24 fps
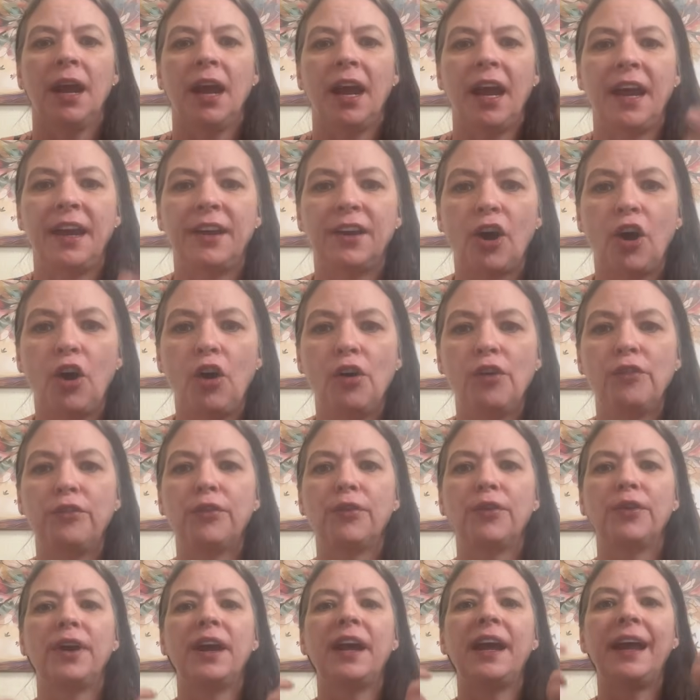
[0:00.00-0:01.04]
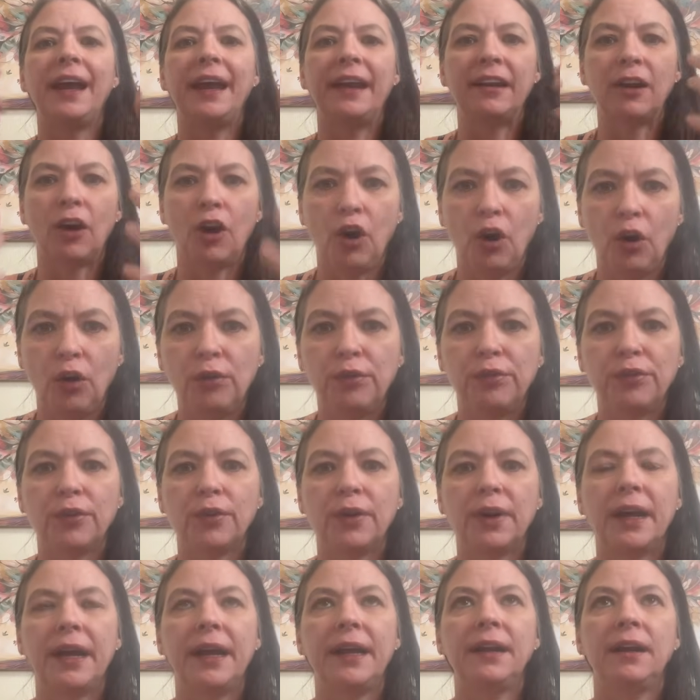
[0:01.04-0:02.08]
and over it and
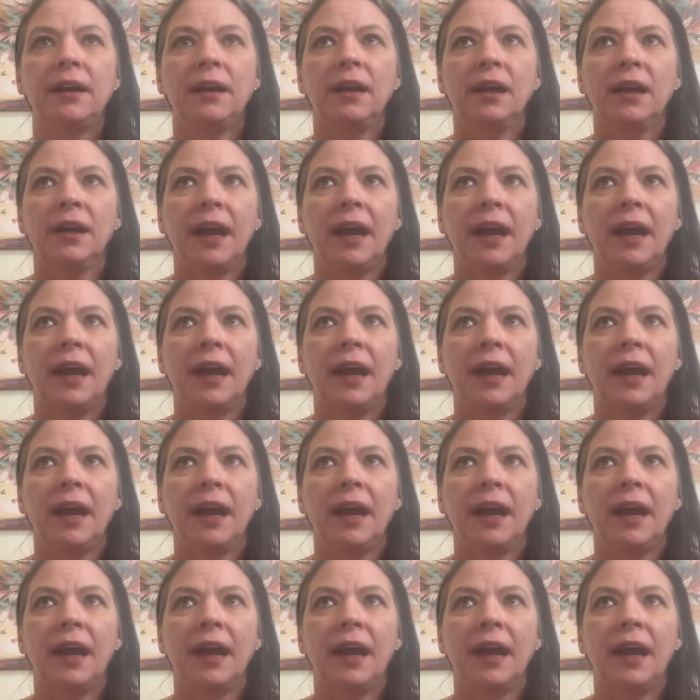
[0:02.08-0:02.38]
over it,